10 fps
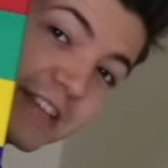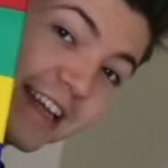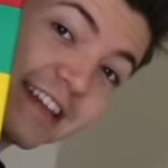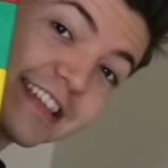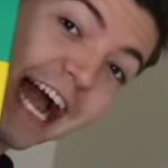I'm
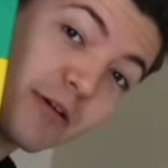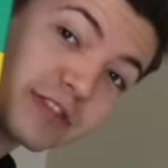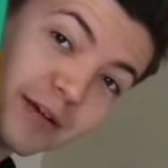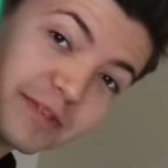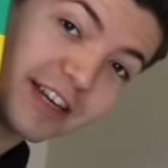saying is I
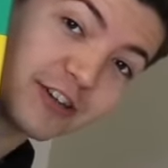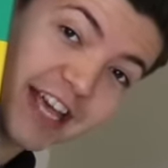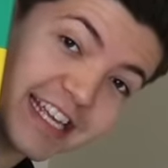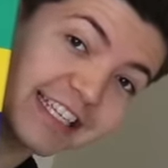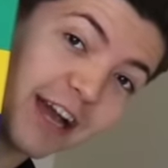was upstairs
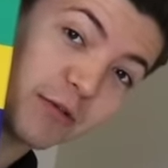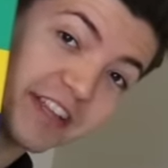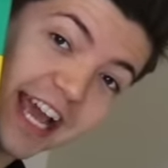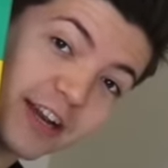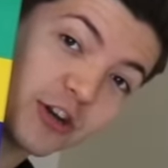hanging out with
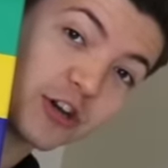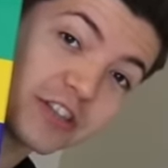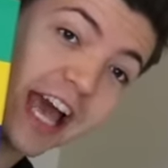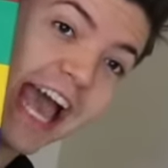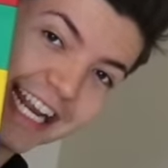the
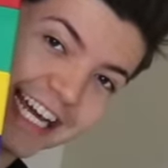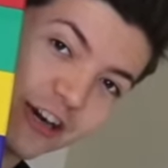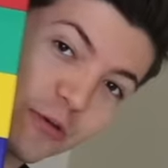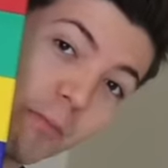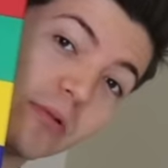editors and I
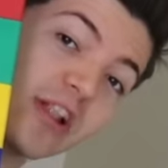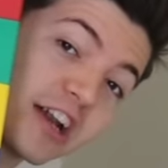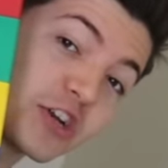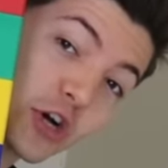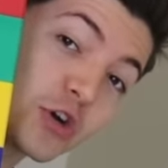heard
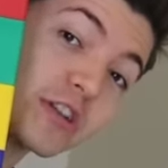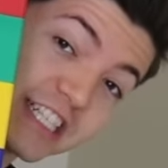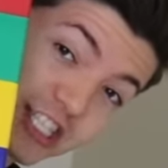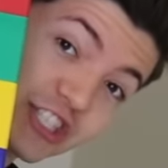blood curdling